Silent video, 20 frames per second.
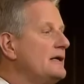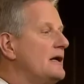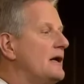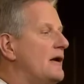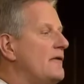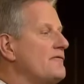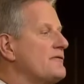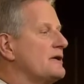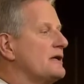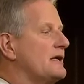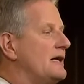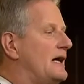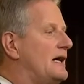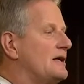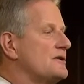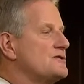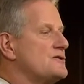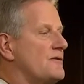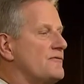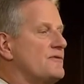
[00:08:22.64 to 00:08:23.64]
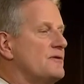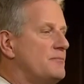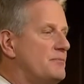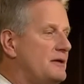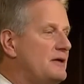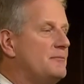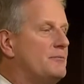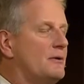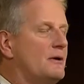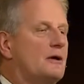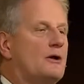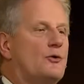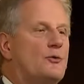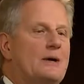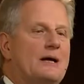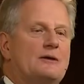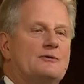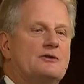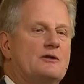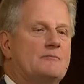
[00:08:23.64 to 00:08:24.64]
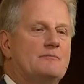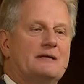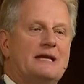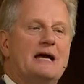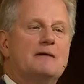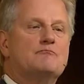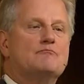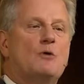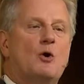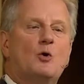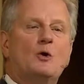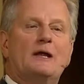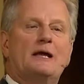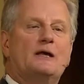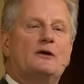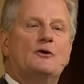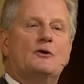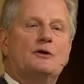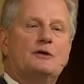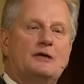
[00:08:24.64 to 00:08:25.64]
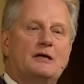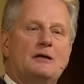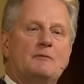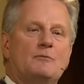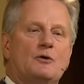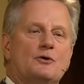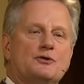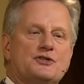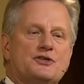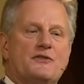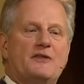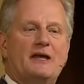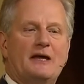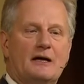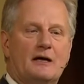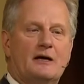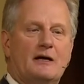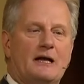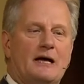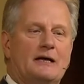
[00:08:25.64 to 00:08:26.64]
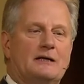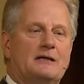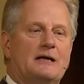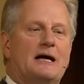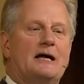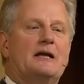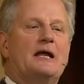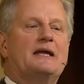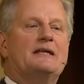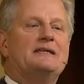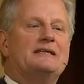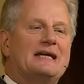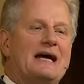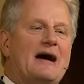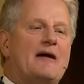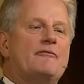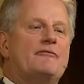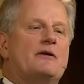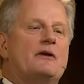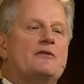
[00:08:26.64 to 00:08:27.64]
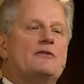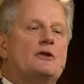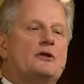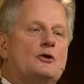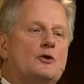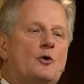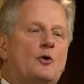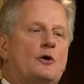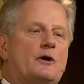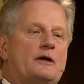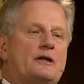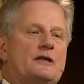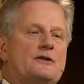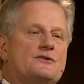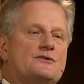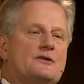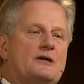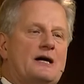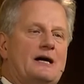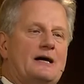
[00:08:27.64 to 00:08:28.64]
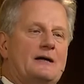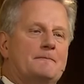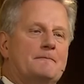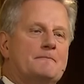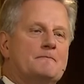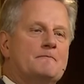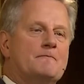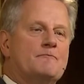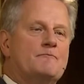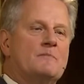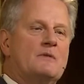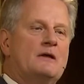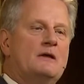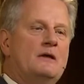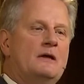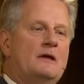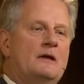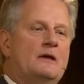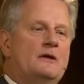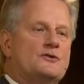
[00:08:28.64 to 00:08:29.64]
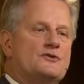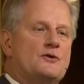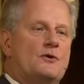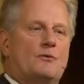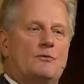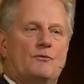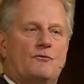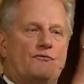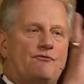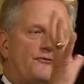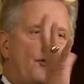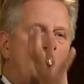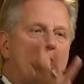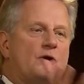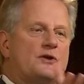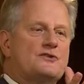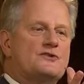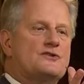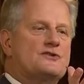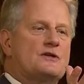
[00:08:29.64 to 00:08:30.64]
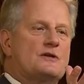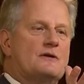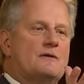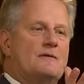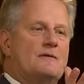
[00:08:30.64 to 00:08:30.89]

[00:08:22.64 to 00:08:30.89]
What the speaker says: of the gods of the people around them. Not Molech or Chemosh. They are not God. Yahweh, the Lord, is God. So focus